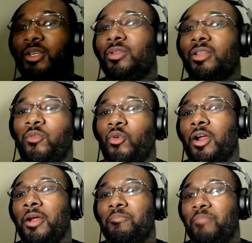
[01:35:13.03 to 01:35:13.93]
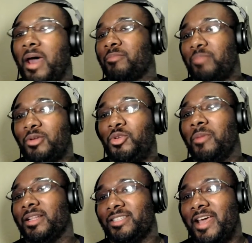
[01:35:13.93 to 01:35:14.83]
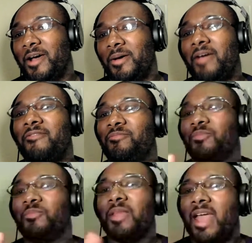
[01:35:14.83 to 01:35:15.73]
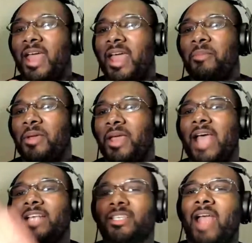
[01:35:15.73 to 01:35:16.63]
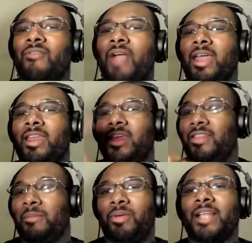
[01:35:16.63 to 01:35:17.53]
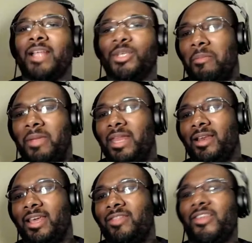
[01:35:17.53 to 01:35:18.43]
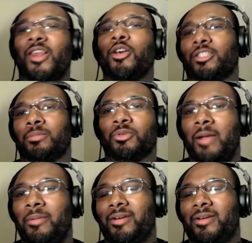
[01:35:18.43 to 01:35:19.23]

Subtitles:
this for about 2 months now. I skyrocketed and then plateaued immediately and then lost subscribers.